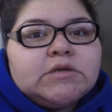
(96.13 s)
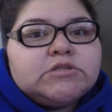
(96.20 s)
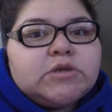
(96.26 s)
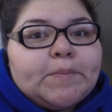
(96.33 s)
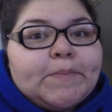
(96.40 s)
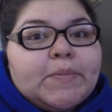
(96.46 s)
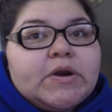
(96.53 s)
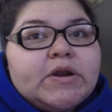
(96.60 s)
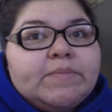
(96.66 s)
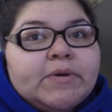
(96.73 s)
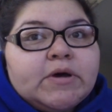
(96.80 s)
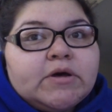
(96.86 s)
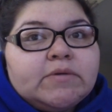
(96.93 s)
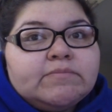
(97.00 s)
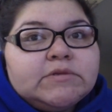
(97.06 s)
So I'm pretty
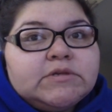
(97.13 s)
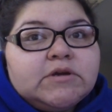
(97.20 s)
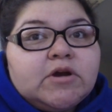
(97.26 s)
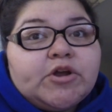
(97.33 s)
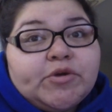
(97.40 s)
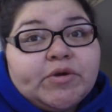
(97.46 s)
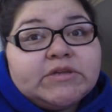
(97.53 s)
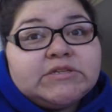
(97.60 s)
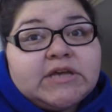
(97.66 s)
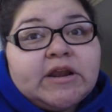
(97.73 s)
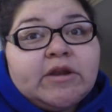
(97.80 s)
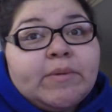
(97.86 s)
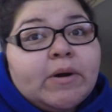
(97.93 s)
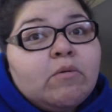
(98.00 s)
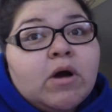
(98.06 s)
bummed. Are you
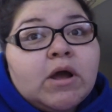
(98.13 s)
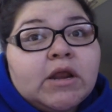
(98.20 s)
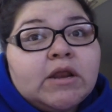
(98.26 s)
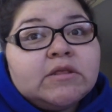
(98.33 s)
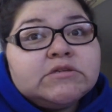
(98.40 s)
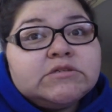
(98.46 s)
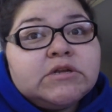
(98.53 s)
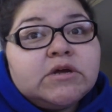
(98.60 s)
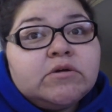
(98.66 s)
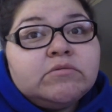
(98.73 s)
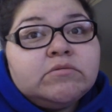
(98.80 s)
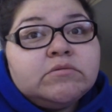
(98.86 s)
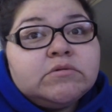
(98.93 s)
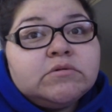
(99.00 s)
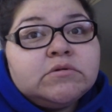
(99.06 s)
excited about walking in the
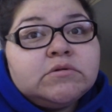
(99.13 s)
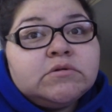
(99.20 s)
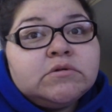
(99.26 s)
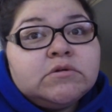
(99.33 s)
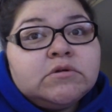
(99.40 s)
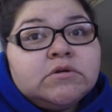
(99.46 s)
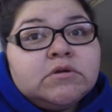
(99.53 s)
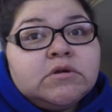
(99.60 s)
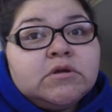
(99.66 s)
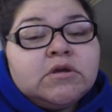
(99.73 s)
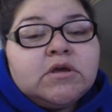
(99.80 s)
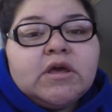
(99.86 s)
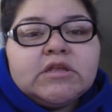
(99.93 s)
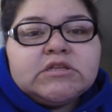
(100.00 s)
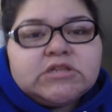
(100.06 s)
snow? Yeah.
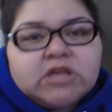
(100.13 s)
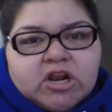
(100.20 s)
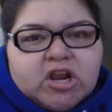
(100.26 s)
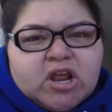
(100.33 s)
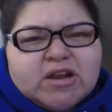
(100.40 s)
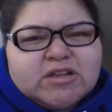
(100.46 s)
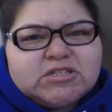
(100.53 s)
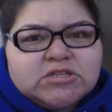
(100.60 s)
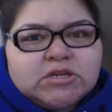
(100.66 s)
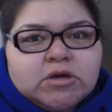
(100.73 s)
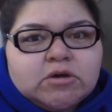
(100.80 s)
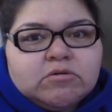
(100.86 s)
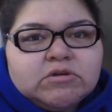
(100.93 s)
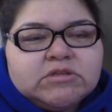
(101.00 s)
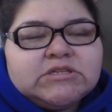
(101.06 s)
It's not a lot of
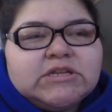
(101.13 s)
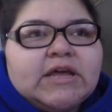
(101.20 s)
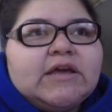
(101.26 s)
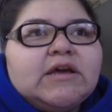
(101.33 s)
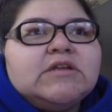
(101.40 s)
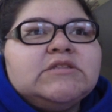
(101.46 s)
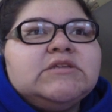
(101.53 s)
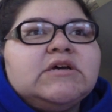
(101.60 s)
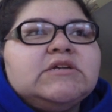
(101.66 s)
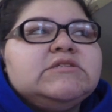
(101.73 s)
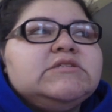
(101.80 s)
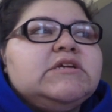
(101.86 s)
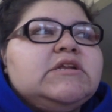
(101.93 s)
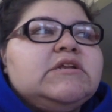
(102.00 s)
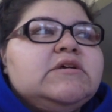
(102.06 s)
snow. It's like a
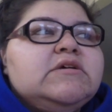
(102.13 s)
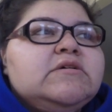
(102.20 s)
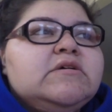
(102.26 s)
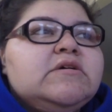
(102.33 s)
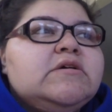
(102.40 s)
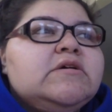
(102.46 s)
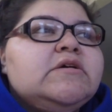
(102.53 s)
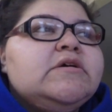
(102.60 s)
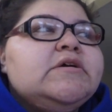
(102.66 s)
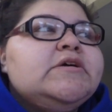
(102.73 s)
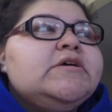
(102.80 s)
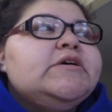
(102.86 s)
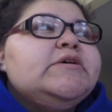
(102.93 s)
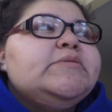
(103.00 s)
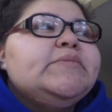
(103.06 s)
dusting.
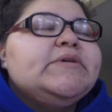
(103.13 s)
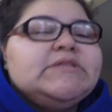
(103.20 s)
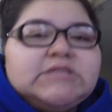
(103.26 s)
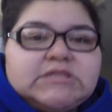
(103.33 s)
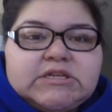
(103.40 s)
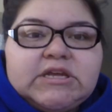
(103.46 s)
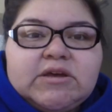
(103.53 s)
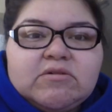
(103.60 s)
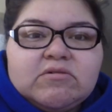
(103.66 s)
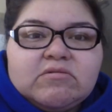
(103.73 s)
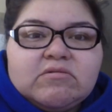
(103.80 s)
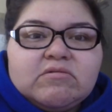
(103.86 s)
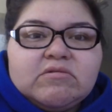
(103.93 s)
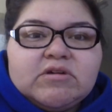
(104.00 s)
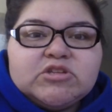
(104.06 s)
But
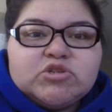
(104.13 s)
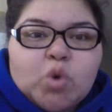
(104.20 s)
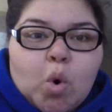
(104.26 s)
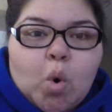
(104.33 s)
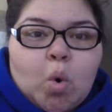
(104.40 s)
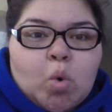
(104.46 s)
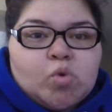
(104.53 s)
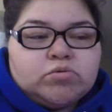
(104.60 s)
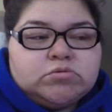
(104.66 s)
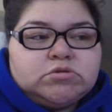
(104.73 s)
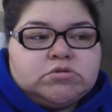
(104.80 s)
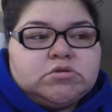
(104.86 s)
still, it's cold.